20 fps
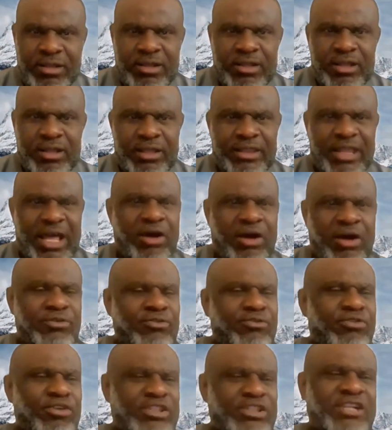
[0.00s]

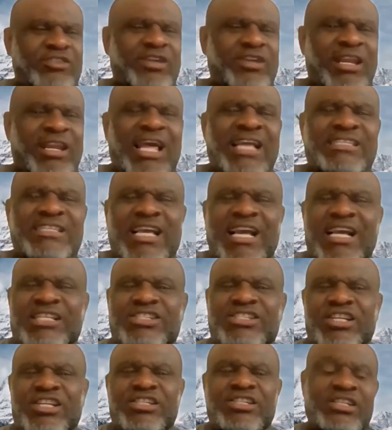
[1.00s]
Now, for centralized
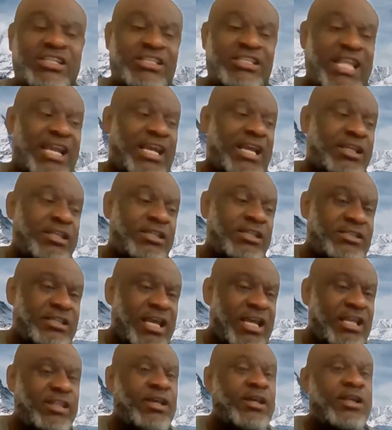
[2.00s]
exchanges, like I
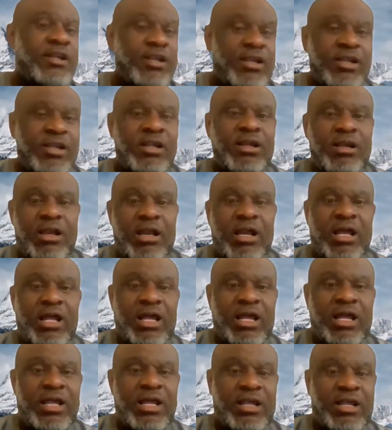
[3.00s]
said,
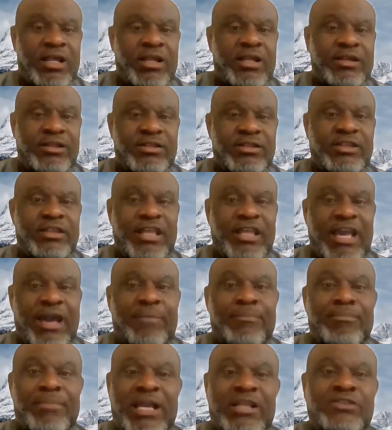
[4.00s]
they are
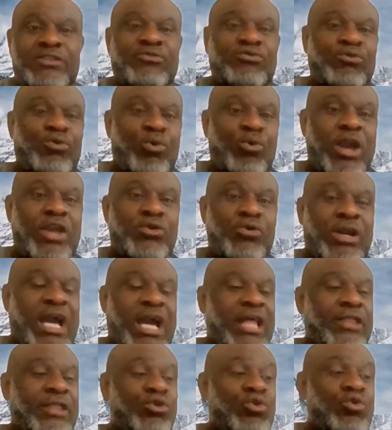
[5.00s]
meant where you
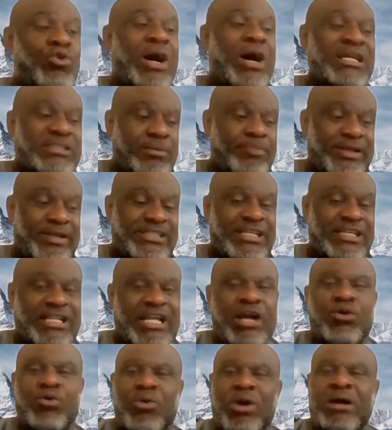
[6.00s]
as a person
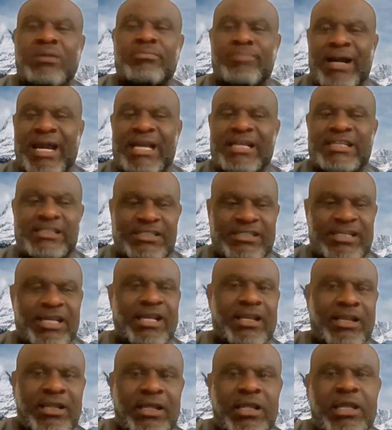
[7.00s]
can go and buy and
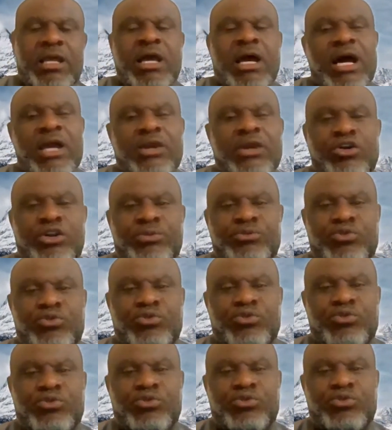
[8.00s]
sell your
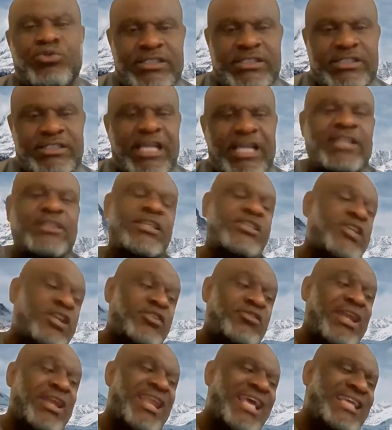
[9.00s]
crypto assets. Then
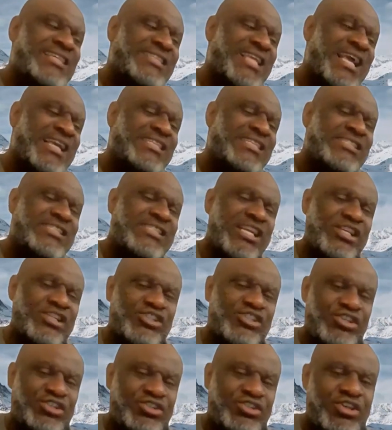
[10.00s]
decentralized
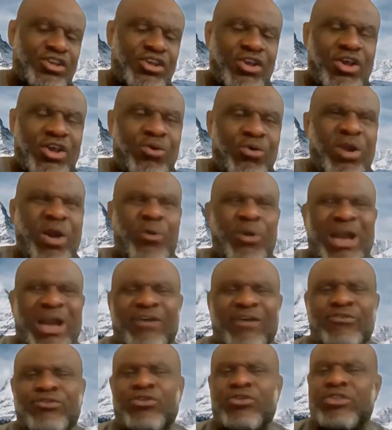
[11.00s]
exchanges, where we
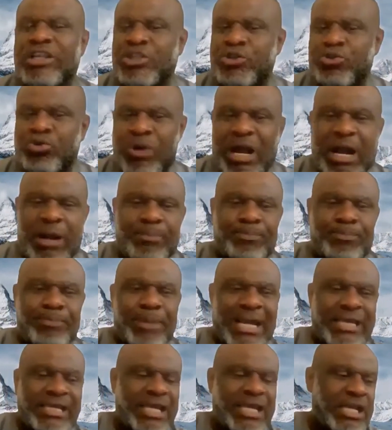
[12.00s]
have Uniswap,
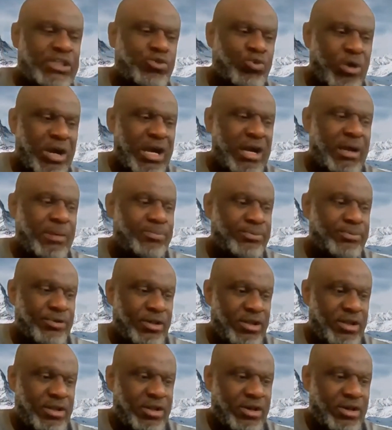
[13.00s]
PancakeSwap,
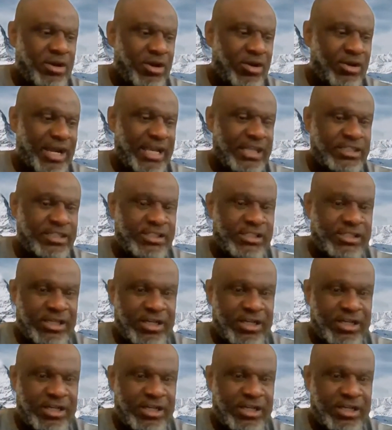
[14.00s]
all right,